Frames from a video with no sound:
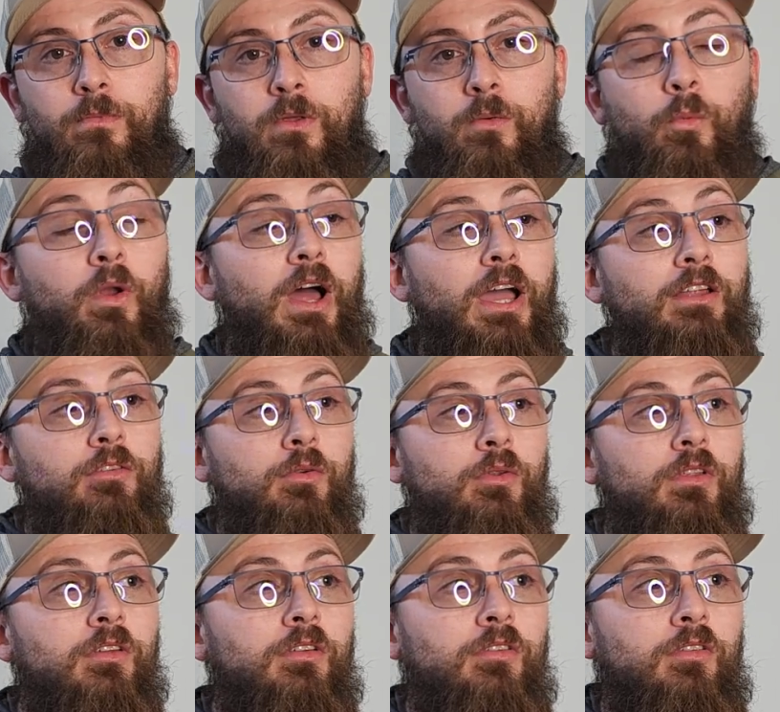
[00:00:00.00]
When I do
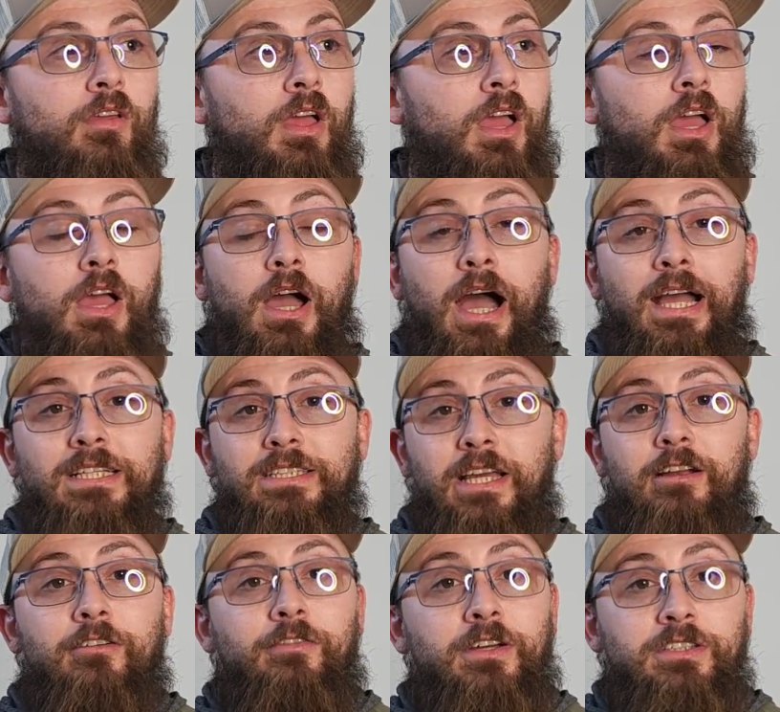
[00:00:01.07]
this, I
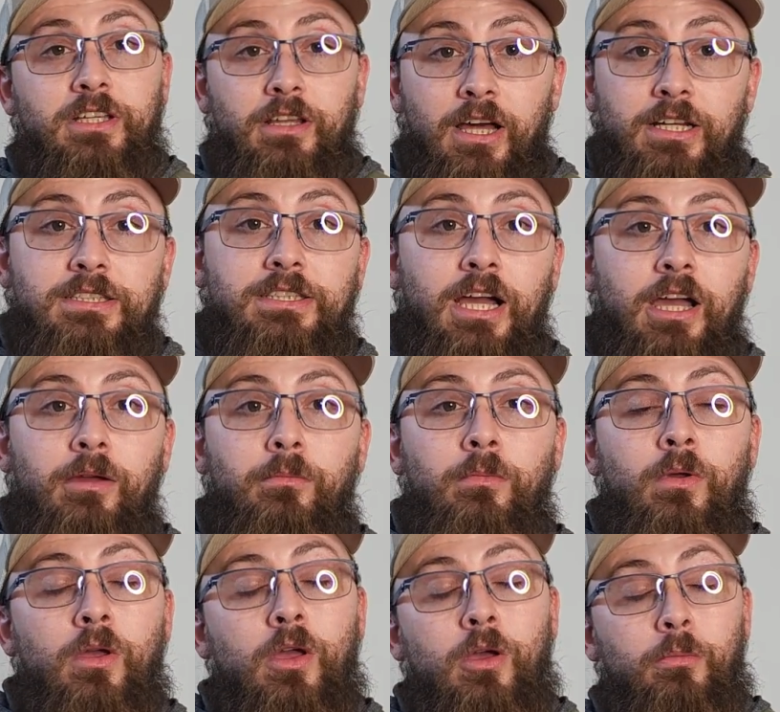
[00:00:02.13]
sacrifice a lot of time,
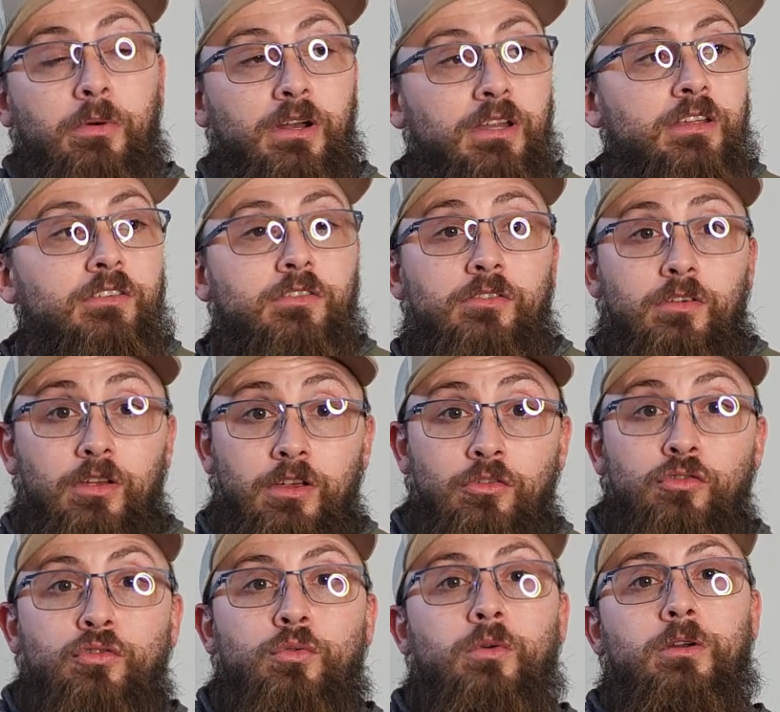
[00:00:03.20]
but it is
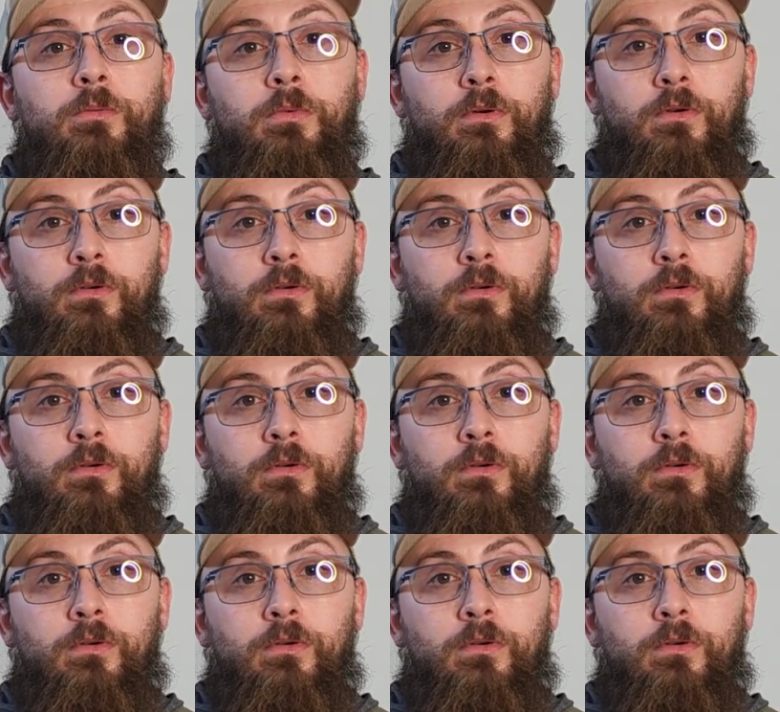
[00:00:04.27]
enjoyable,